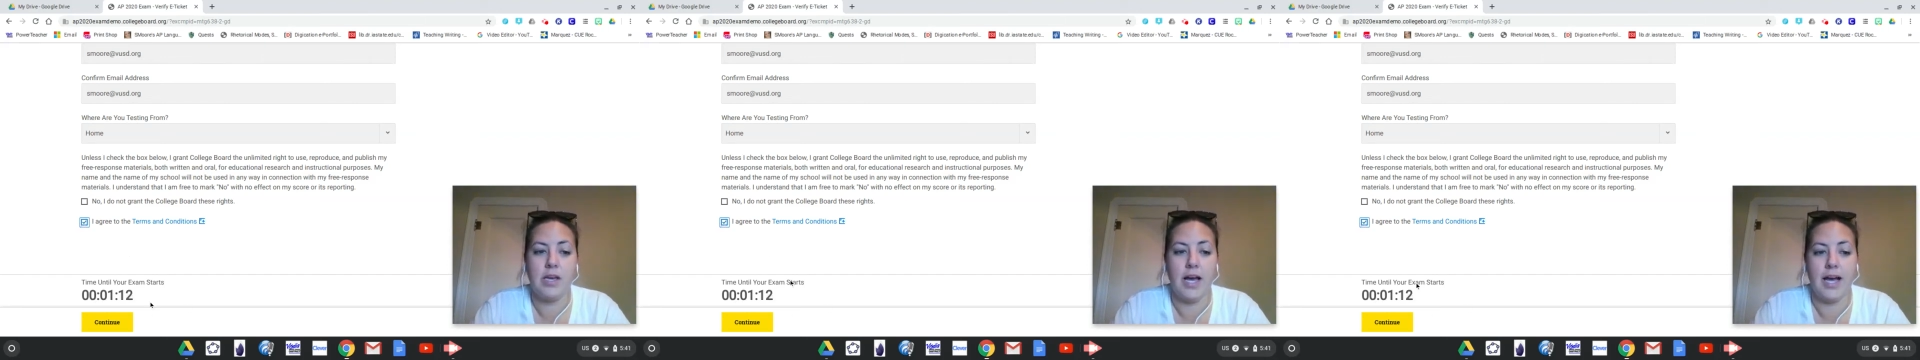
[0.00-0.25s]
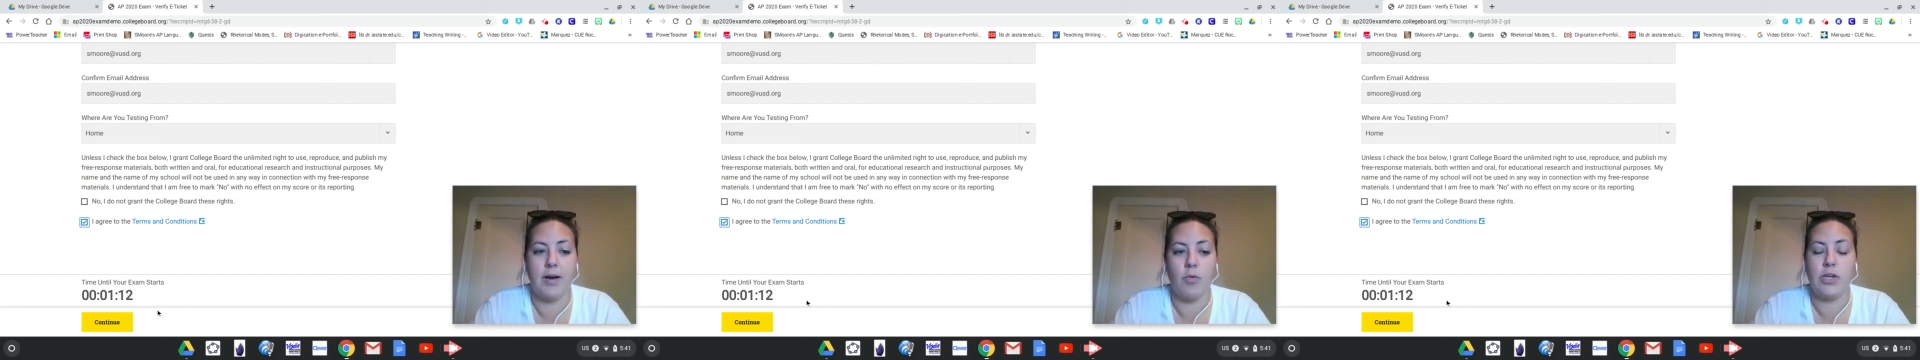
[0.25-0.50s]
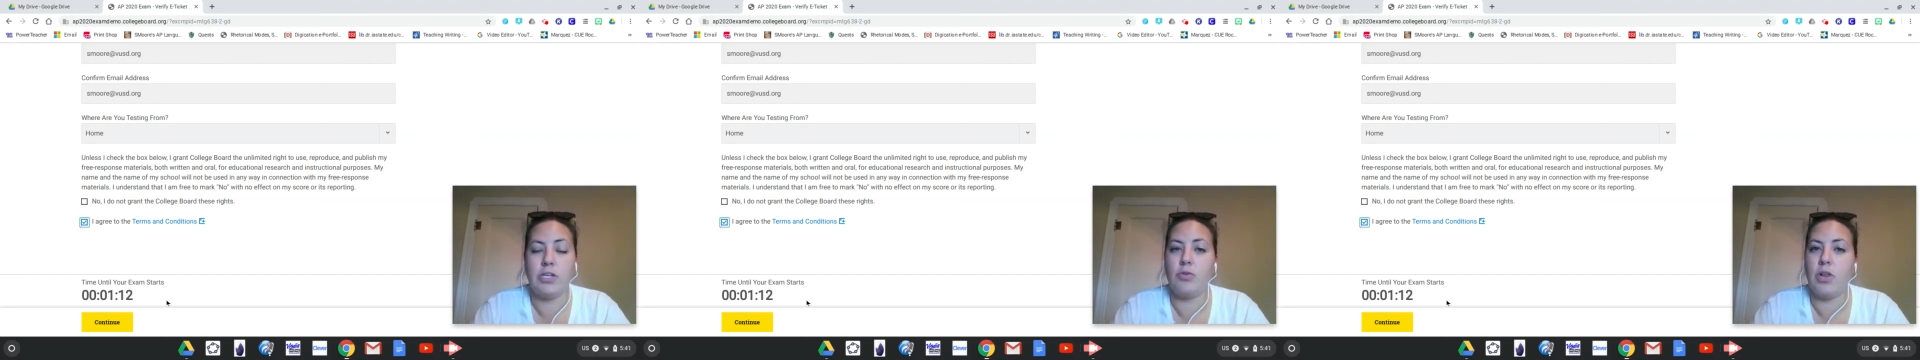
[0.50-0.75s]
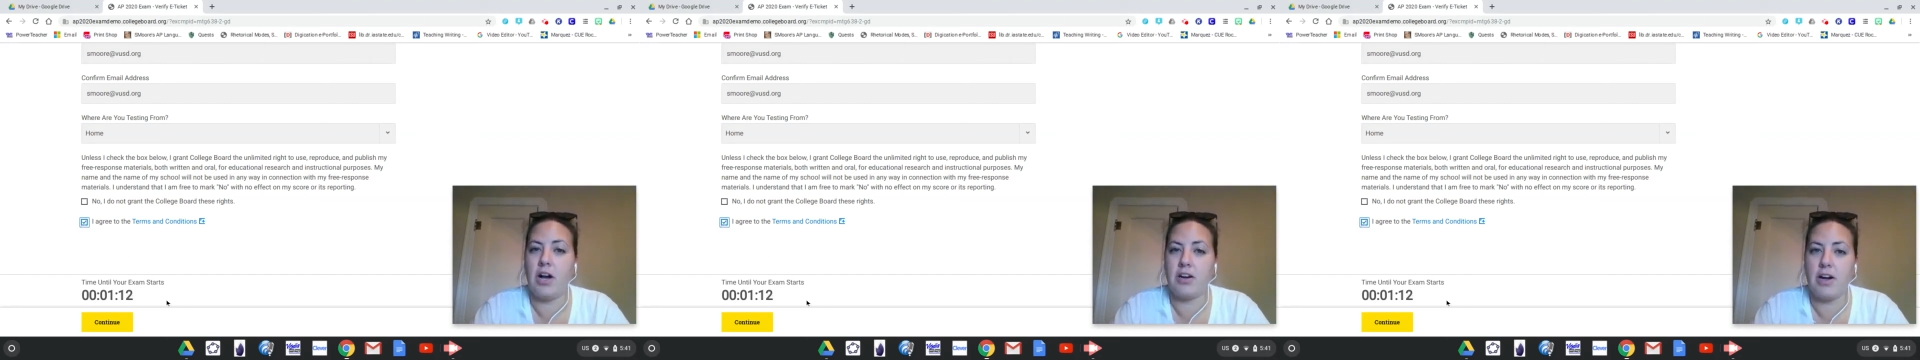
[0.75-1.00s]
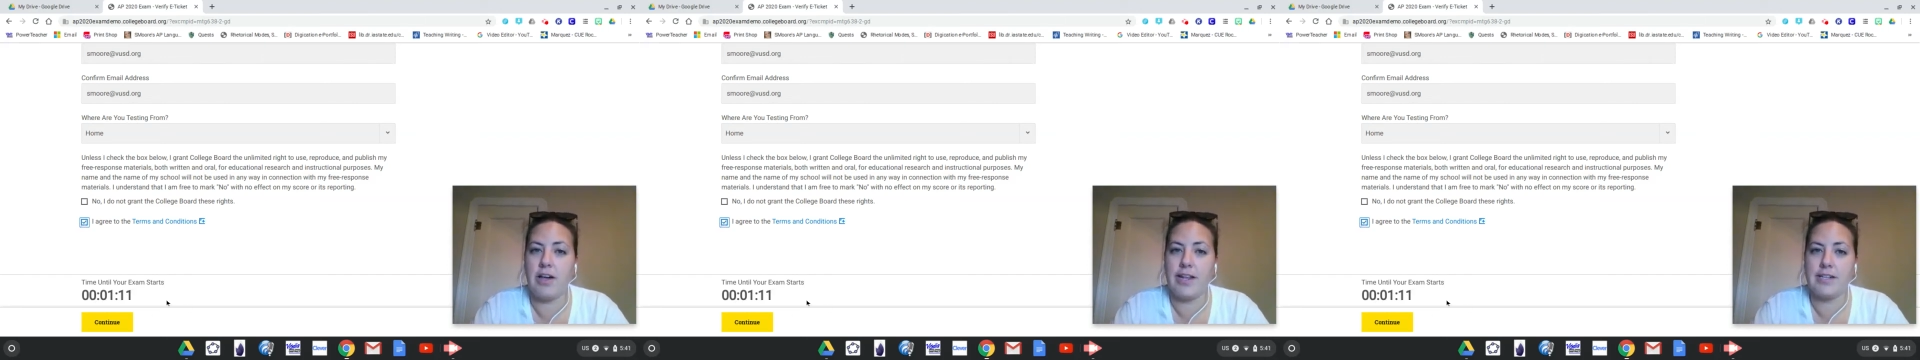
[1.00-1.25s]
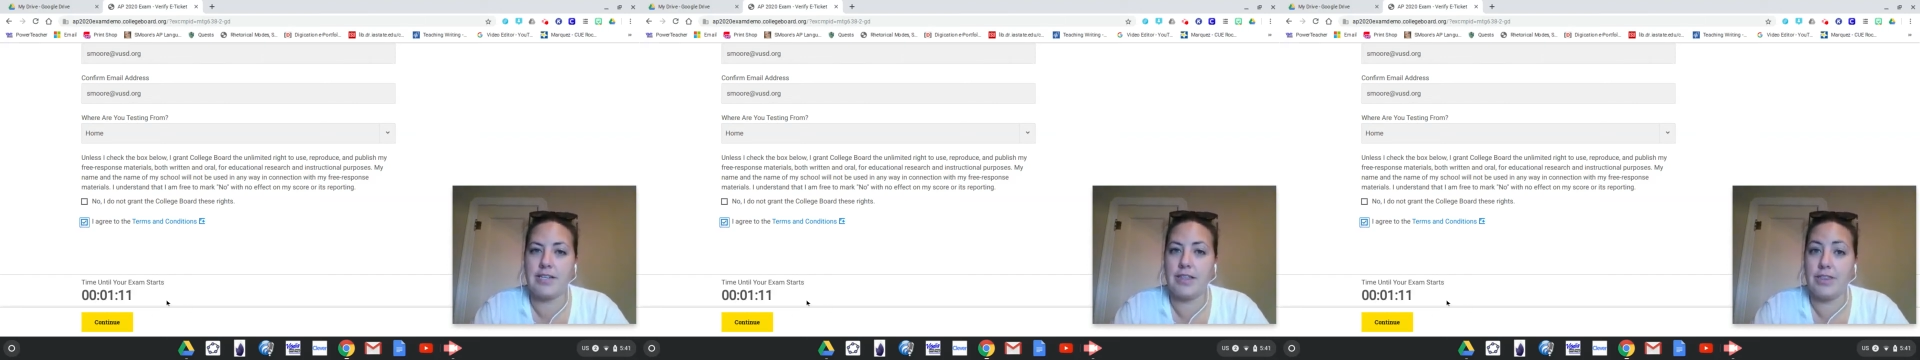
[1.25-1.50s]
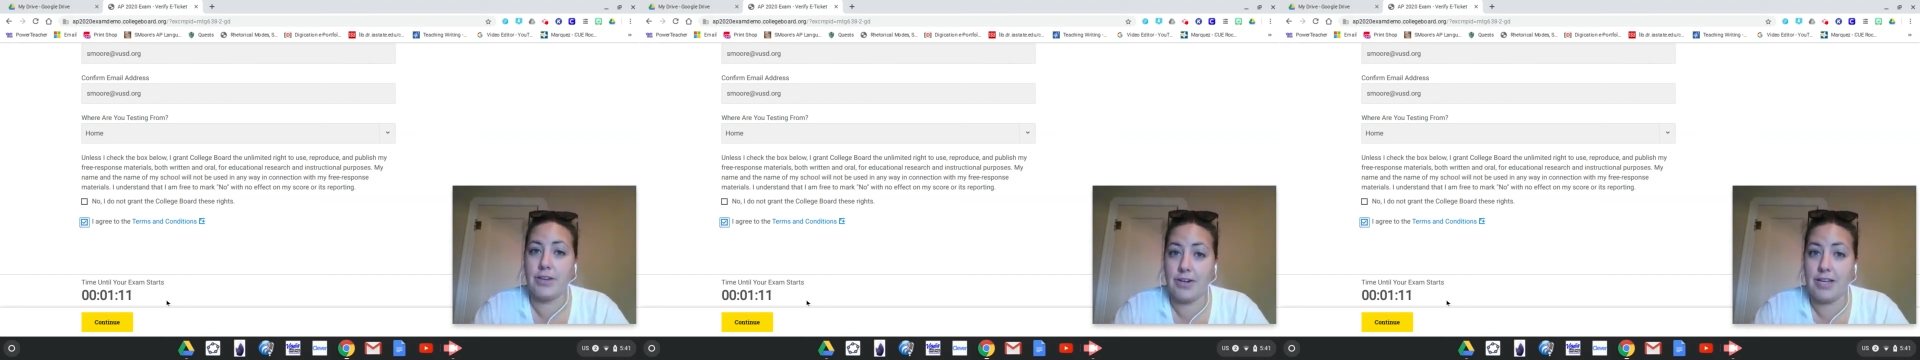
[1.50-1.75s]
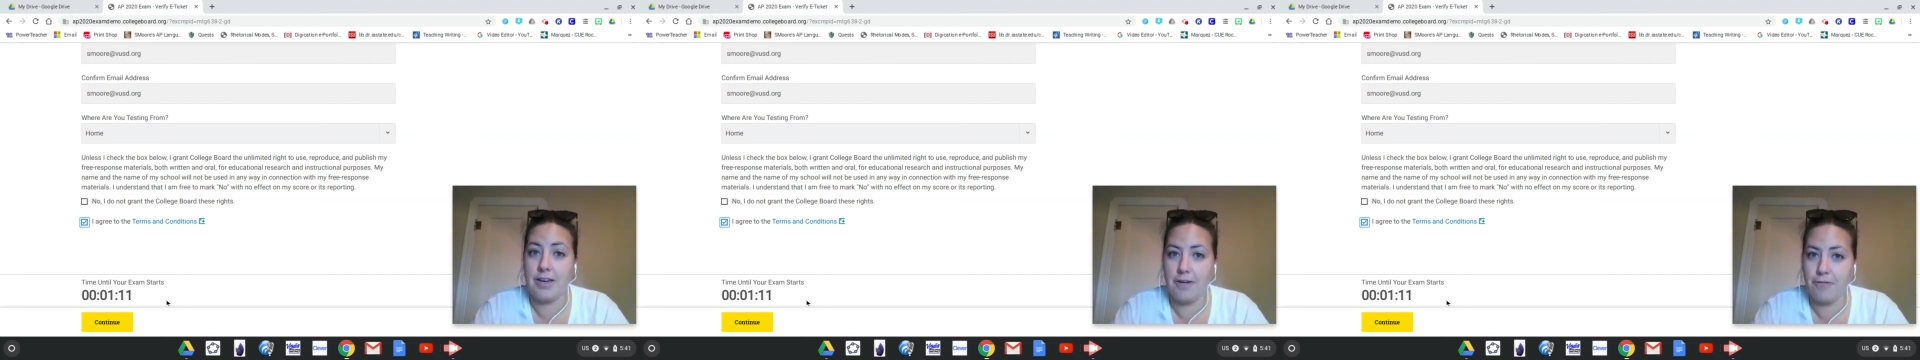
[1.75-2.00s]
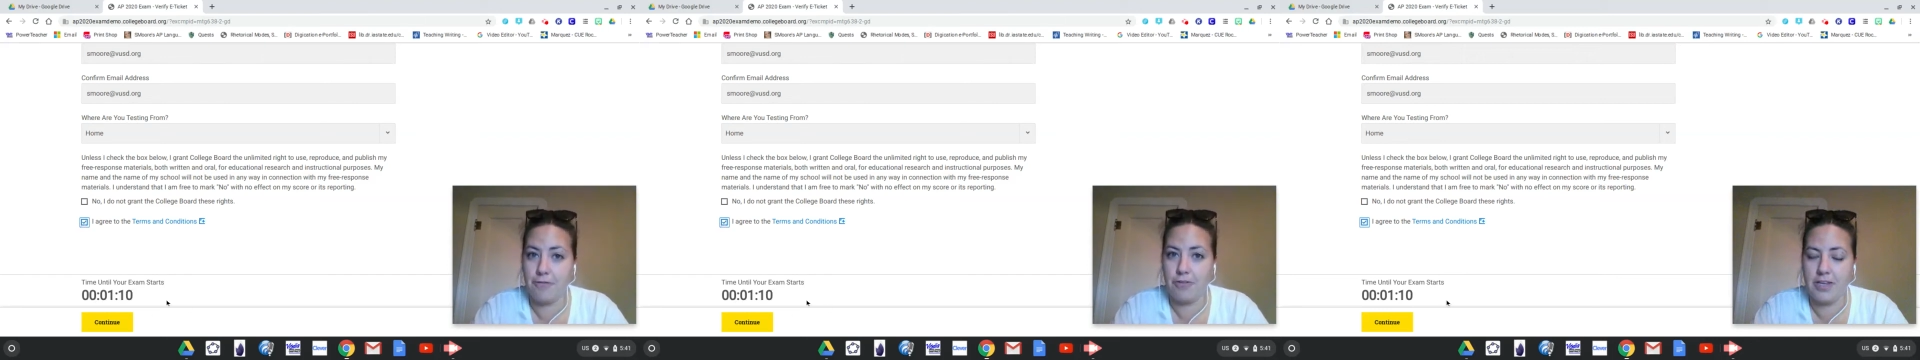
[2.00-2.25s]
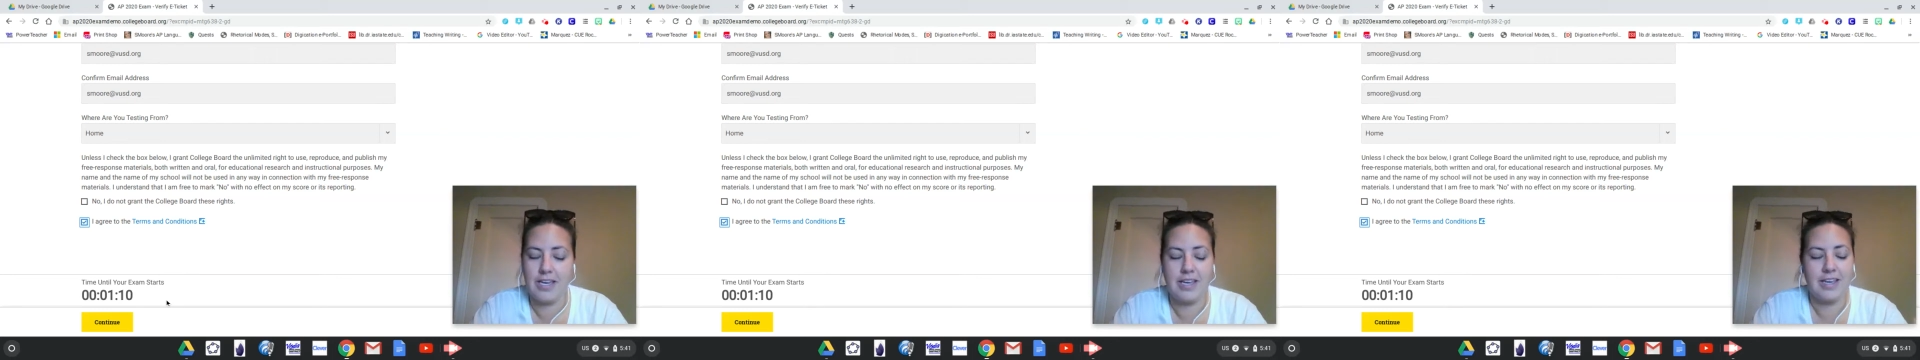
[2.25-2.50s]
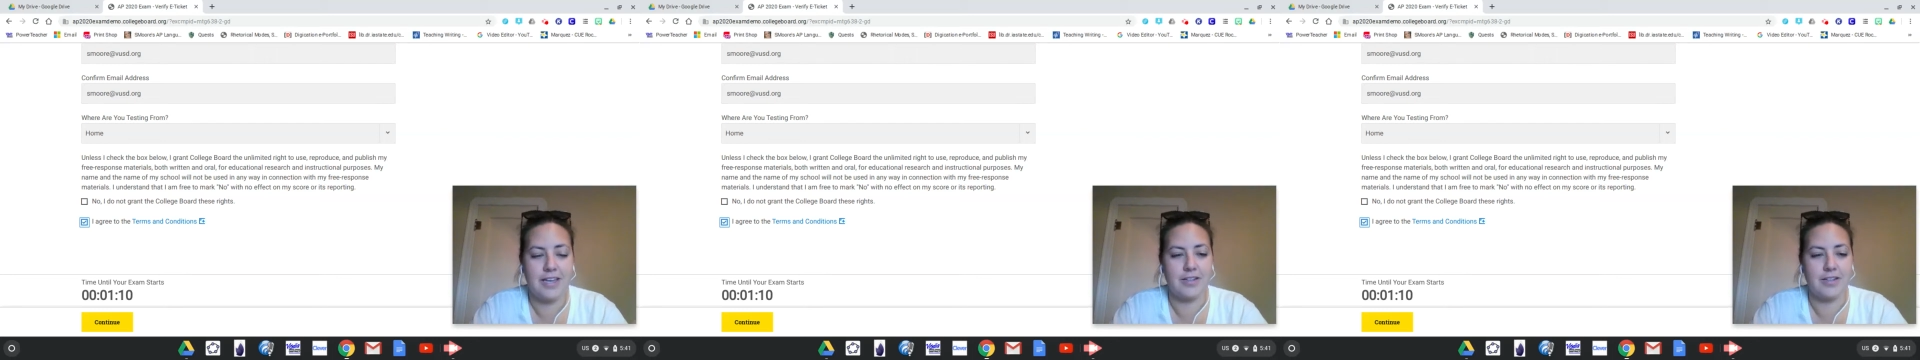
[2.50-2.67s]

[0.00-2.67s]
When you log on at 10:30, hopefully,